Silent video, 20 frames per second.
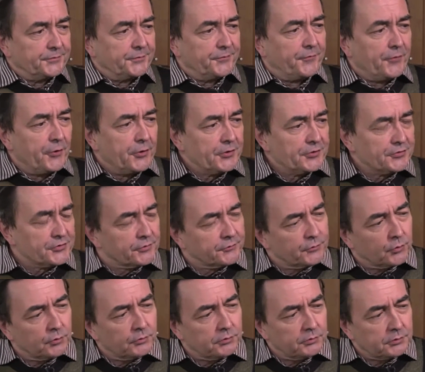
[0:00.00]
First of
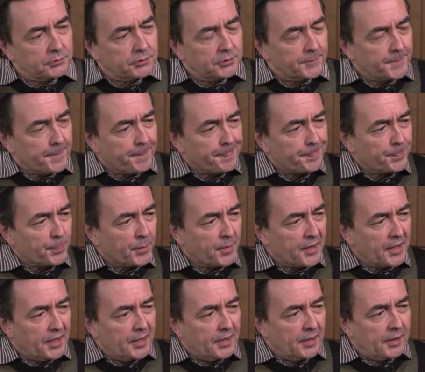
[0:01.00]
all,
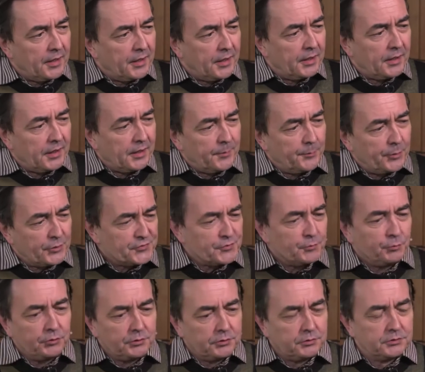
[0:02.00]
a
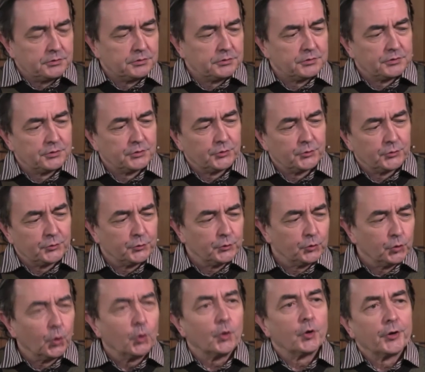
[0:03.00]
possible
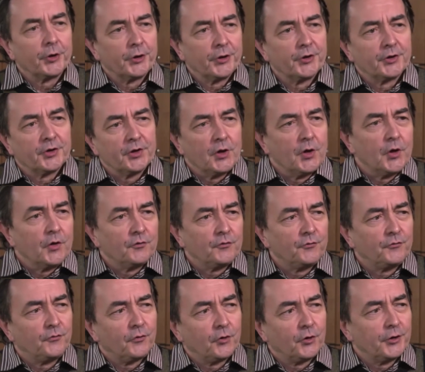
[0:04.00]
door
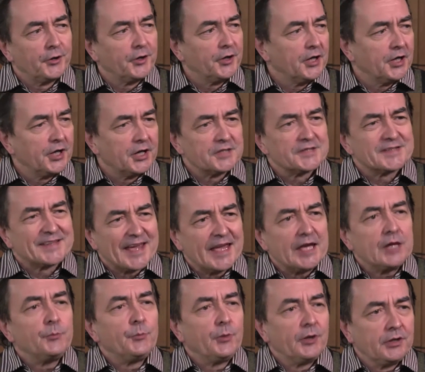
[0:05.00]
for
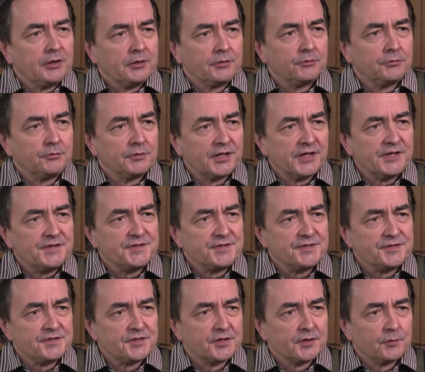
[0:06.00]
escaping to
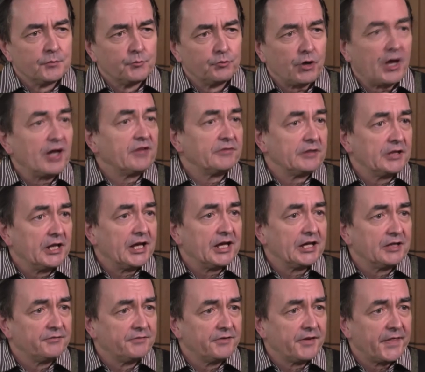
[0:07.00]
his private
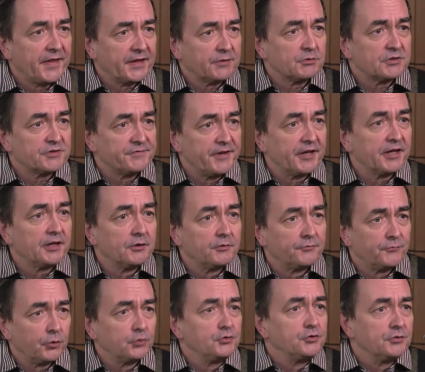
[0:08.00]
life. That was very
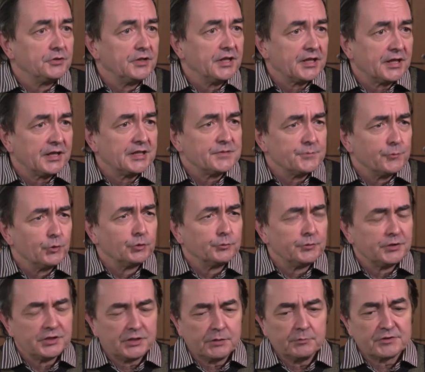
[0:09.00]
unfortunate at this
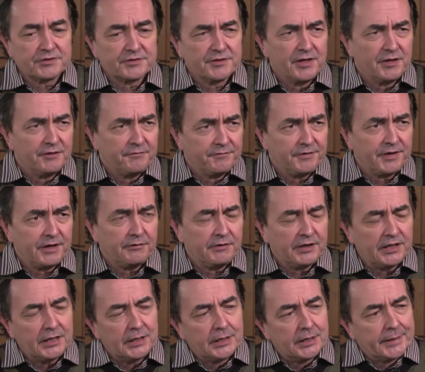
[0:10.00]
moment. He was
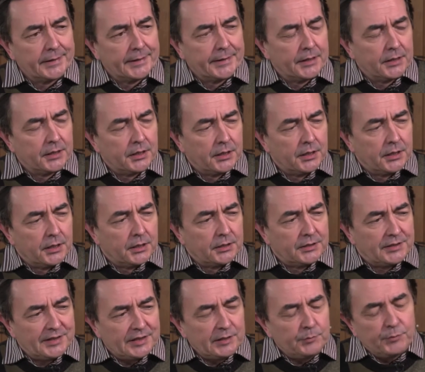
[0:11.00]
very
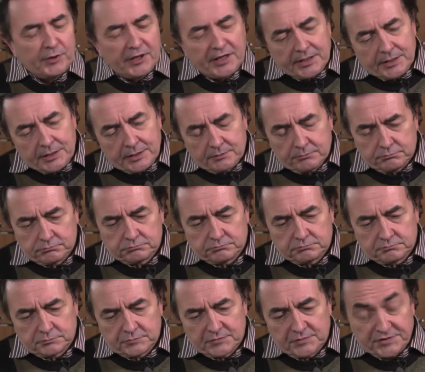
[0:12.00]
deeply
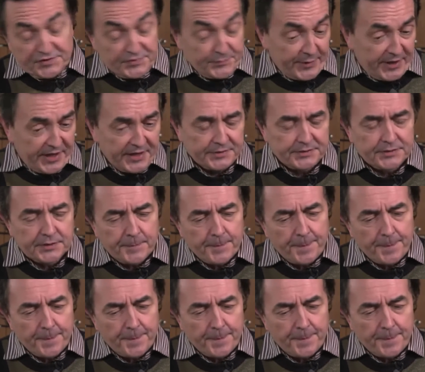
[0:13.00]
despaired.